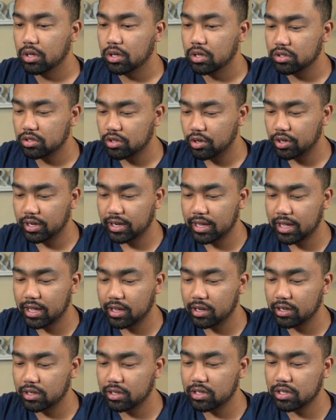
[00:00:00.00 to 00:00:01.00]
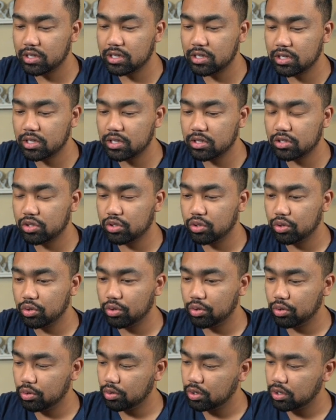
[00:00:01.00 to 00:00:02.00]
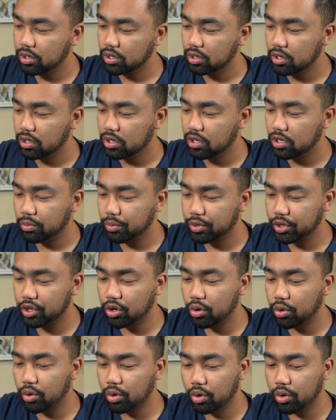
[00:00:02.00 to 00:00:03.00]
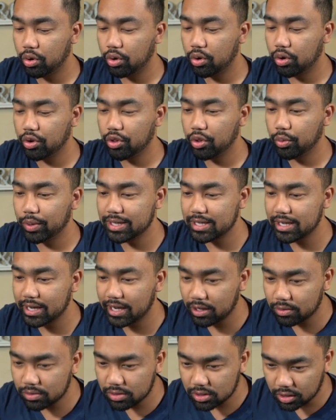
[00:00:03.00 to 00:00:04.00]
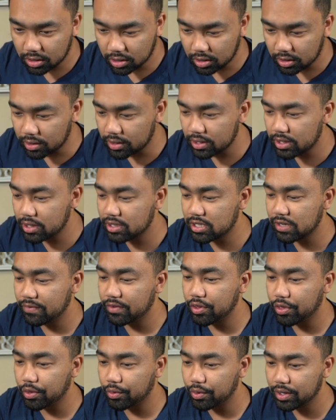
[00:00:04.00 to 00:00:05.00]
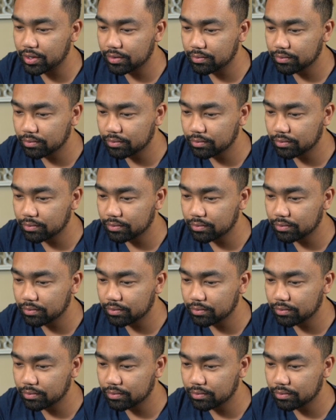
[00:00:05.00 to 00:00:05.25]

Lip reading: started at E2, and we're gonna go all the way down to E73.